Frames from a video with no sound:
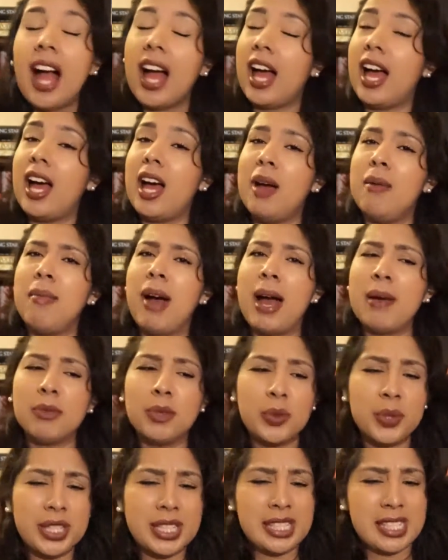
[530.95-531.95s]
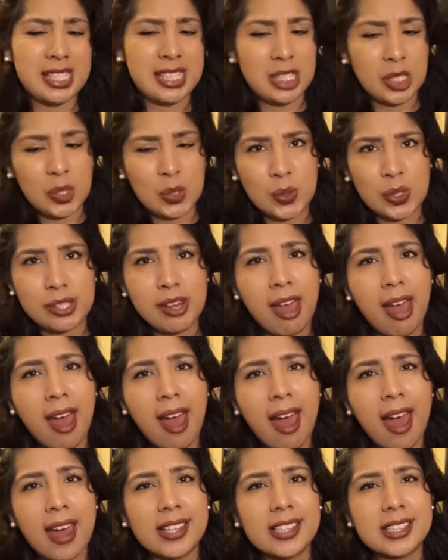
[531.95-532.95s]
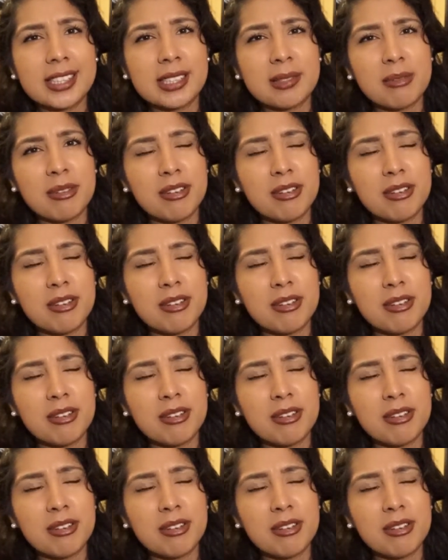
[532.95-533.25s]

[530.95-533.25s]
I'm going to tag some